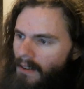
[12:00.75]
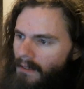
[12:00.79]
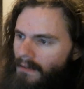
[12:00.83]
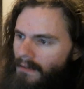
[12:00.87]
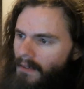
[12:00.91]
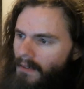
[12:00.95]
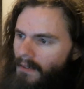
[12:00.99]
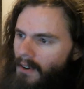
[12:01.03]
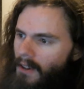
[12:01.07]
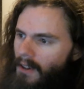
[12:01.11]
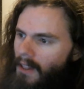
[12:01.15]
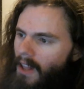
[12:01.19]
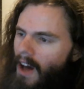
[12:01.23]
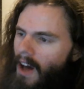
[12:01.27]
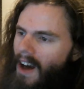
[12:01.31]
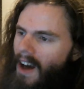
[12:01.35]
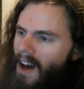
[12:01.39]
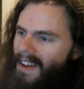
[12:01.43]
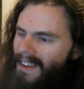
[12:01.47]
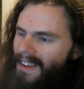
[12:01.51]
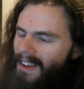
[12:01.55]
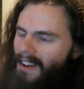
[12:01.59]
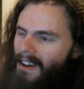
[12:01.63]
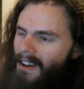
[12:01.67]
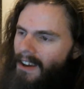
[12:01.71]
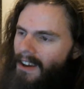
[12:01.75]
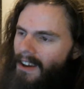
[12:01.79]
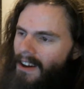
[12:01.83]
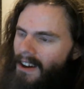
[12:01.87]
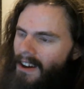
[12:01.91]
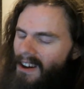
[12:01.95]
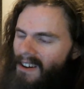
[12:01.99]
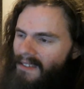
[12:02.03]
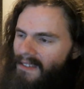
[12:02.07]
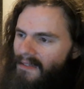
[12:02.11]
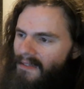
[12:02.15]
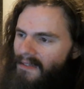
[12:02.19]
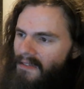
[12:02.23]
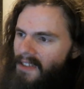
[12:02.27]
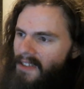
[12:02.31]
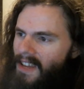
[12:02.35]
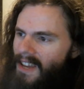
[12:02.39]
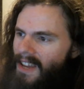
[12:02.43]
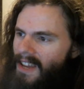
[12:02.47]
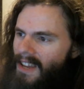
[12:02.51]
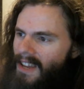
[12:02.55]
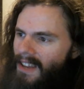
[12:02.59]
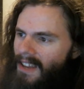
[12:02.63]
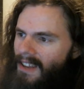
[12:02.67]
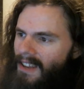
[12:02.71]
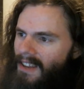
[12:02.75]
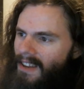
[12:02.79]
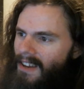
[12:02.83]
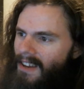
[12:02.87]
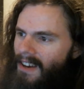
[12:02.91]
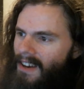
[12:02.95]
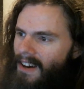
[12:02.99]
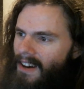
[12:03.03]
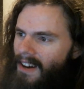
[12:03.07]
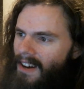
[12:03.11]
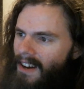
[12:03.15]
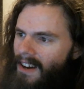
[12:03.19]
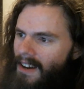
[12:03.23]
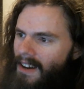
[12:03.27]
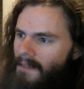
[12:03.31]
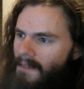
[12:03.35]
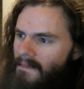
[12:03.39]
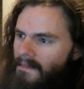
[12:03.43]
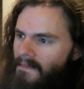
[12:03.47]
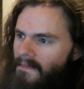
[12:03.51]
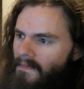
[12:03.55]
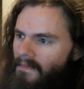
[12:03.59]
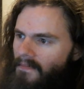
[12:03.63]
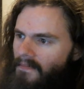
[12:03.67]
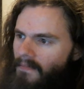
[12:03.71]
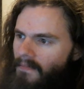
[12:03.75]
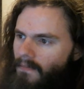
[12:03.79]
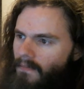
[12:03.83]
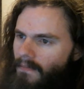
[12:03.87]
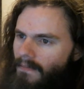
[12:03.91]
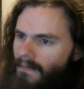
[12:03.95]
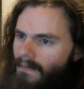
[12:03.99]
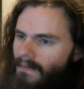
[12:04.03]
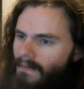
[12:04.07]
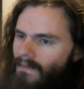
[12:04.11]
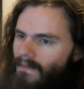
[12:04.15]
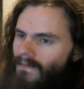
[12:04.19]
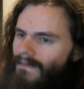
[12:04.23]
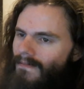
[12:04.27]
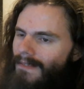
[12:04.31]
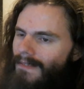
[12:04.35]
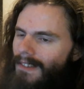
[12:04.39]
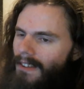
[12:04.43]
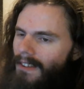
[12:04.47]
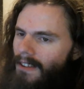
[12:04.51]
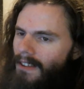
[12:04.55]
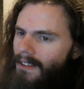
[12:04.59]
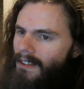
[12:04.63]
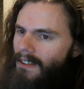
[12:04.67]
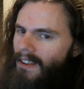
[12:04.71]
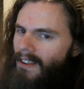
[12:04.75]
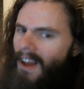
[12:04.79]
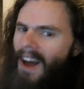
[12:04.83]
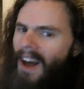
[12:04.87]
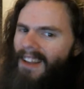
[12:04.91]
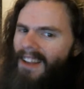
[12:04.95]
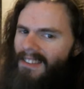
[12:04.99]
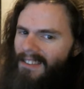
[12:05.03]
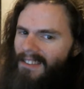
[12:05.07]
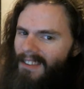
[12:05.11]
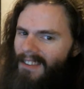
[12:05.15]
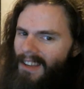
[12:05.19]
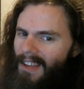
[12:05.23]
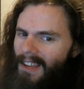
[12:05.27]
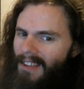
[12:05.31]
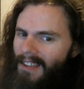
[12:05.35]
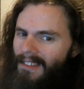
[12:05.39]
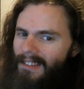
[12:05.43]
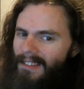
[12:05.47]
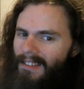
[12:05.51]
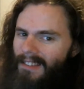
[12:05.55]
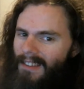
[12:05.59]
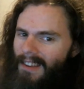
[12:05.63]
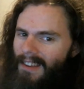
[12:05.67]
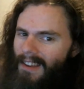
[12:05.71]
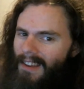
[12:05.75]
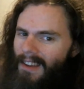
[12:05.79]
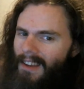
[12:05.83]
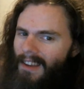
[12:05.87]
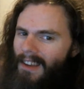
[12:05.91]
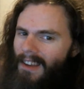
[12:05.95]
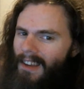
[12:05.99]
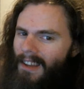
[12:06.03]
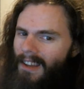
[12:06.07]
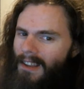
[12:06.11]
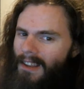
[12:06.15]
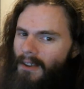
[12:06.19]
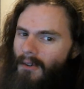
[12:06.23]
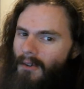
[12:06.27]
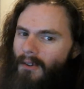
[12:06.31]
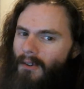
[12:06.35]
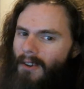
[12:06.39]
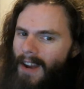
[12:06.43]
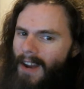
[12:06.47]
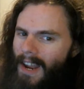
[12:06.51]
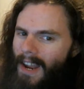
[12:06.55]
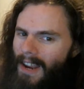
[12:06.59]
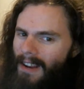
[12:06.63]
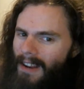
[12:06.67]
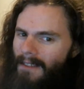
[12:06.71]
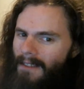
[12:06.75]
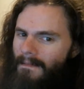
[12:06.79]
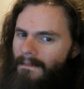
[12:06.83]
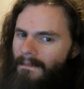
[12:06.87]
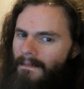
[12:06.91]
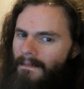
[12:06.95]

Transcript: for a lot of the um, Nazis in Ukraine,